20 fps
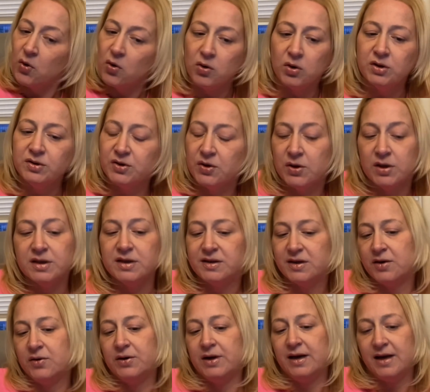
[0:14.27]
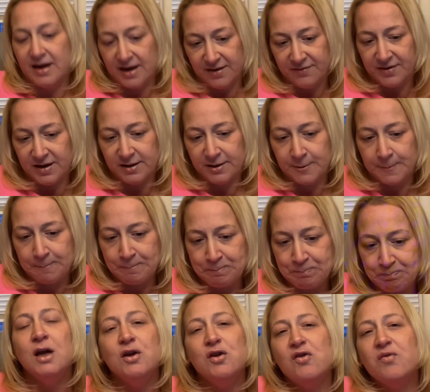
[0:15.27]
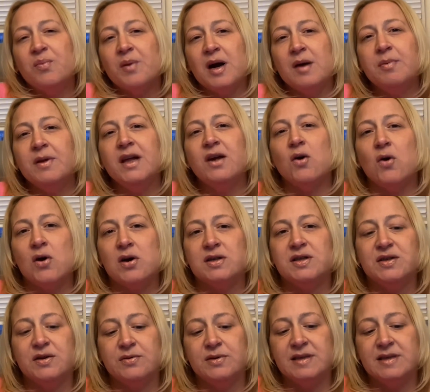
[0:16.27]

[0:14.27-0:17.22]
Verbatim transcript: All Dogs Go to Heaven. You've probably also